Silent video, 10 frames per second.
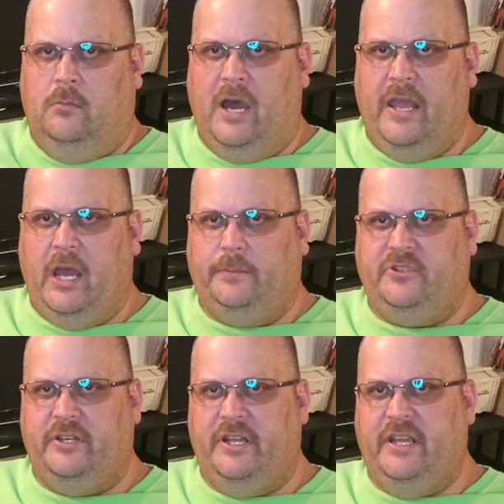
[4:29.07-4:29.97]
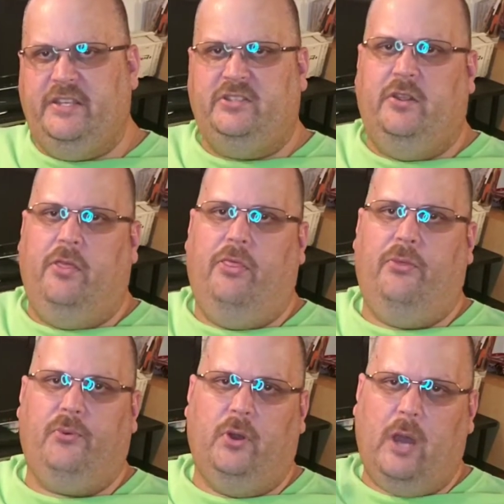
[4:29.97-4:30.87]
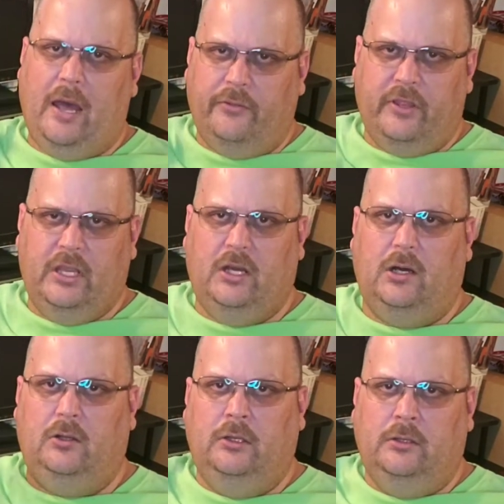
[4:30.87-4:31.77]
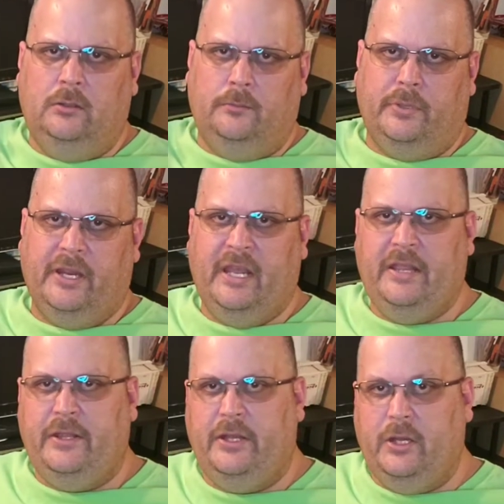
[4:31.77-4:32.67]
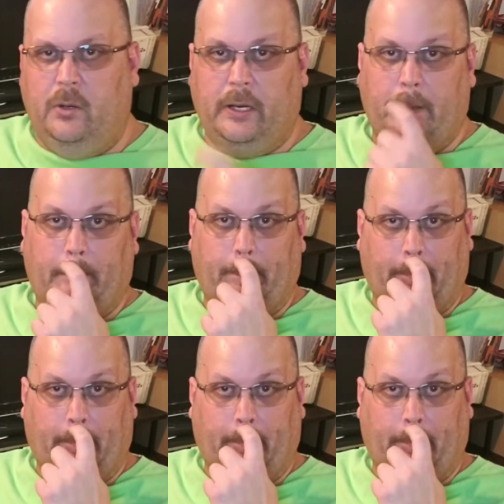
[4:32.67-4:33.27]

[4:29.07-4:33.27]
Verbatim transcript: My option is throw out the old Bring in the newer.